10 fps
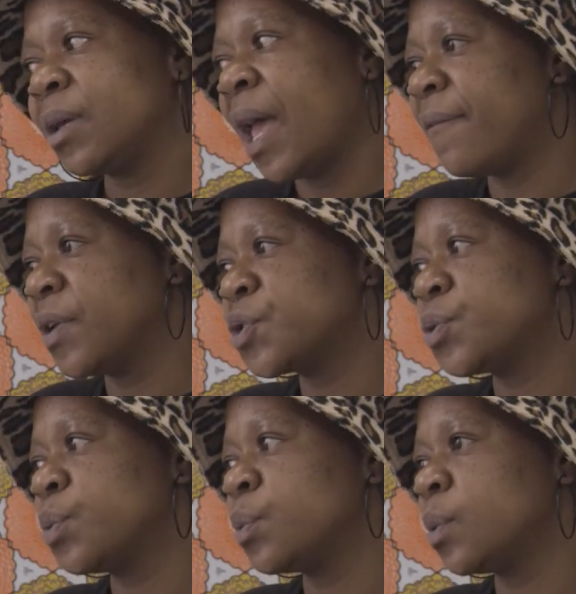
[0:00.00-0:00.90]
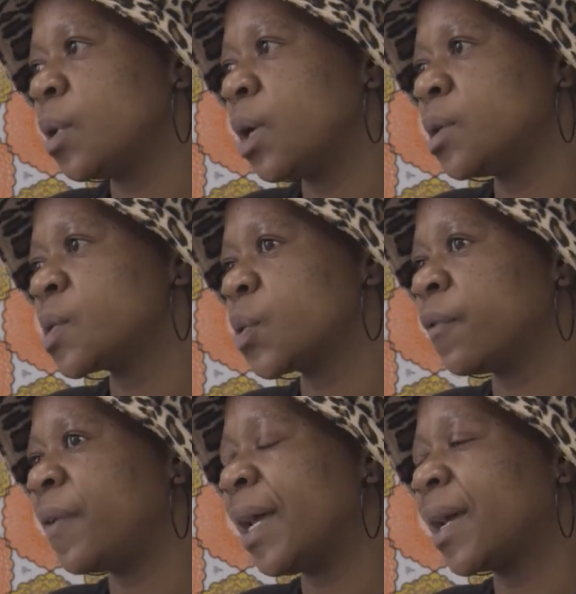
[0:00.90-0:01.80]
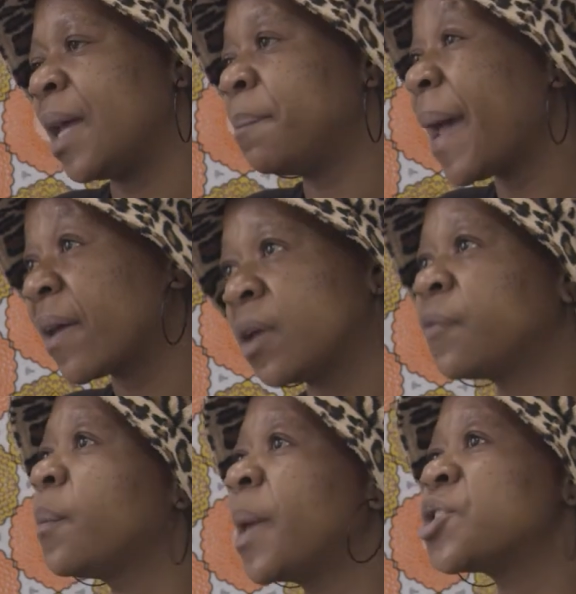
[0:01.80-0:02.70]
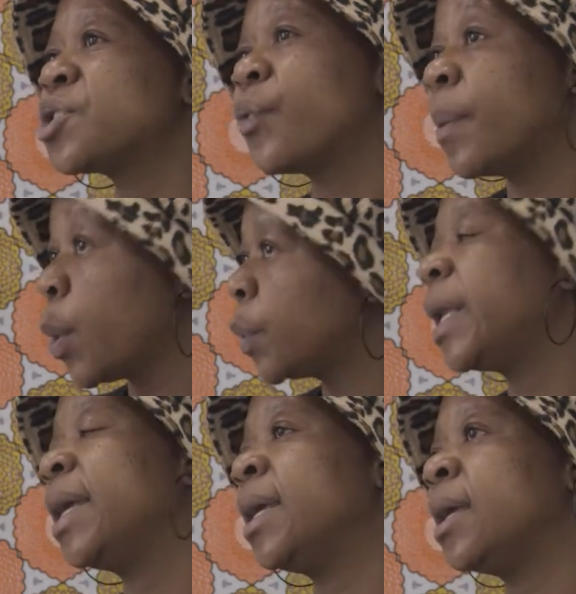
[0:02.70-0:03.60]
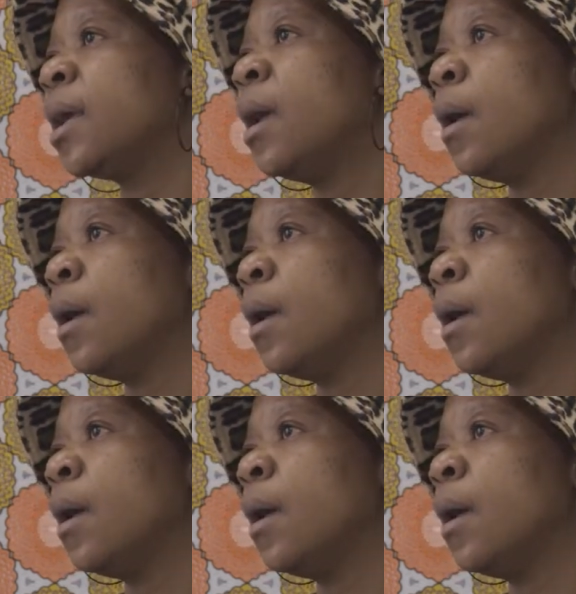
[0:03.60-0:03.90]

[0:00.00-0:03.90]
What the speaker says: having to sort of like unpack the information remotely